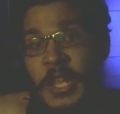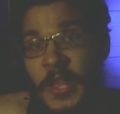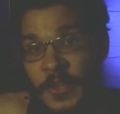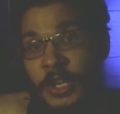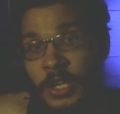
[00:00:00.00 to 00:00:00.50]

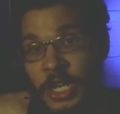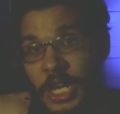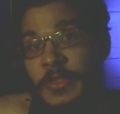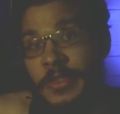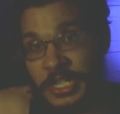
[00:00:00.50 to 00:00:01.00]
and they're going to
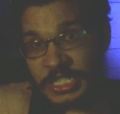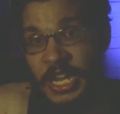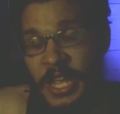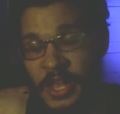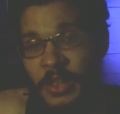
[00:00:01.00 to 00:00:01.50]
unleash
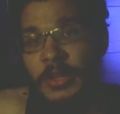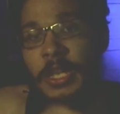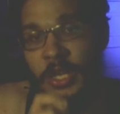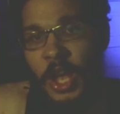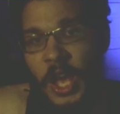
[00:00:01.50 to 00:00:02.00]
hell
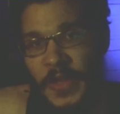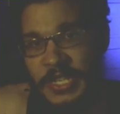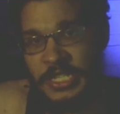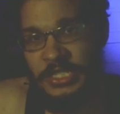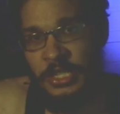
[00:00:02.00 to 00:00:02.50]
on
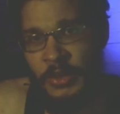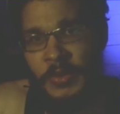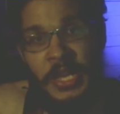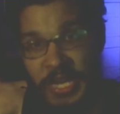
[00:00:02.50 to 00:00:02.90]
these two.